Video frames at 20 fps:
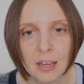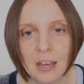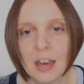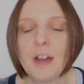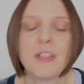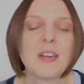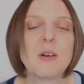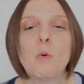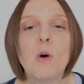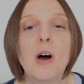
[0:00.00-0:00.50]
I
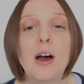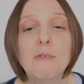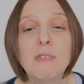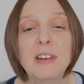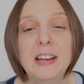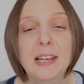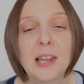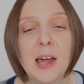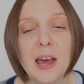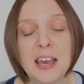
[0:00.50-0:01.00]
think what I
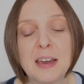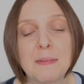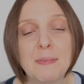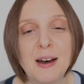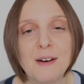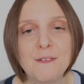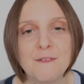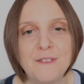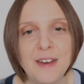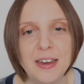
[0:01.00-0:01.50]
really like
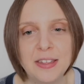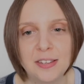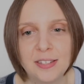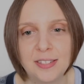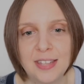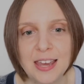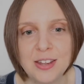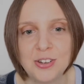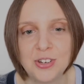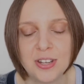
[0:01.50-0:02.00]
about faith
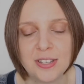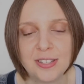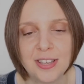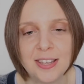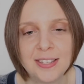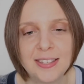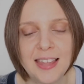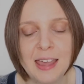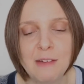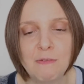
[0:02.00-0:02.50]
stages
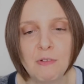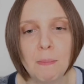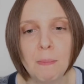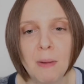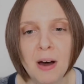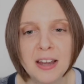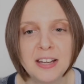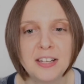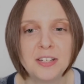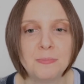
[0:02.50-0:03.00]
is they
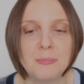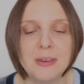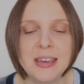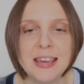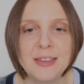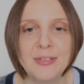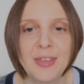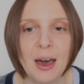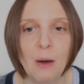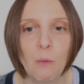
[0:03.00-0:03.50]
remind
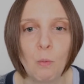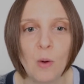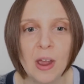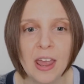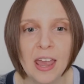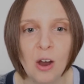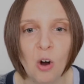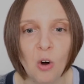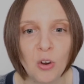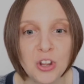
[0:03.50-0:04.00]
me that
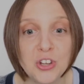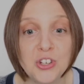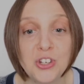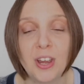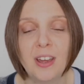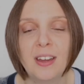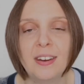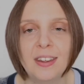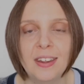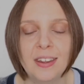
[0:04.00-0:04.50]
we're on a
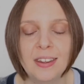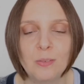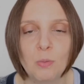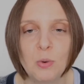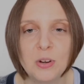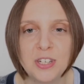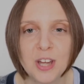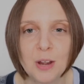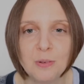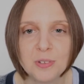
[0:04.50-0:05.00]
journey. We
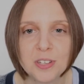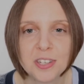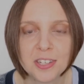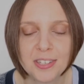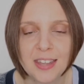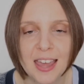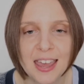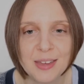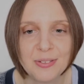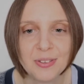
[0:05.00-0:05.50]
don't
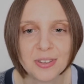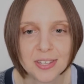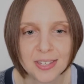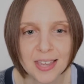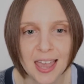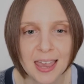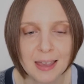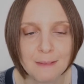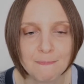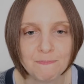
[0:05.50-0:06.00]
stay the
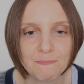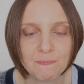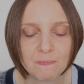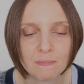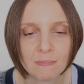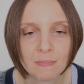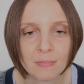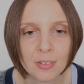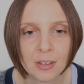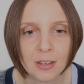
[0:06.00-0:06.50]
same.
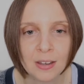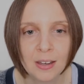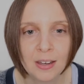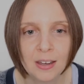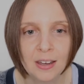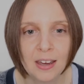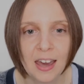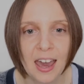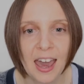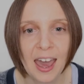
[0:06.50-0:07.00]

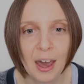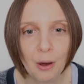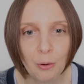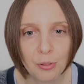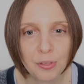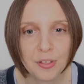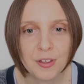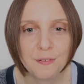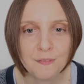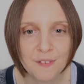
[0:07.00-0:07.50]
A
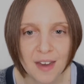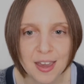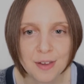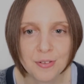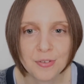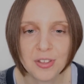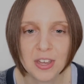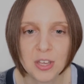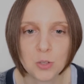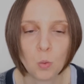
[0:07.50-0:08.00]
healthy faith
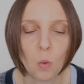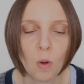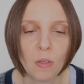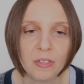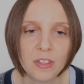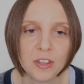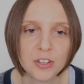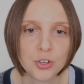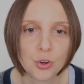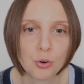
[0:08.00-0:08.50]
is one
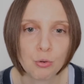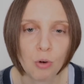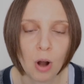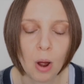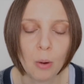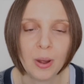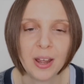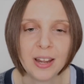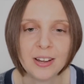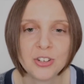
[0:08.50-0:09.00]
that's
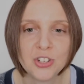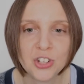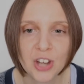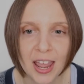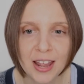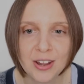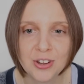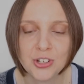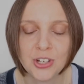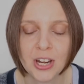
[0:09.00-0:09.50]
growing,
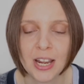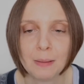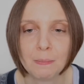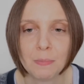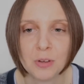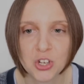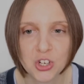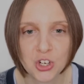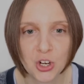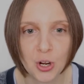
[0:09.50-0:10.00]
changing,
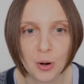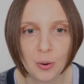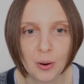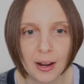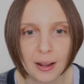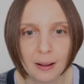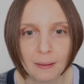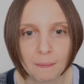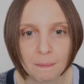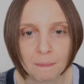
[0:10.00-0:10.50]

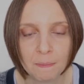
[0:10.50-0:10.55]
maturing.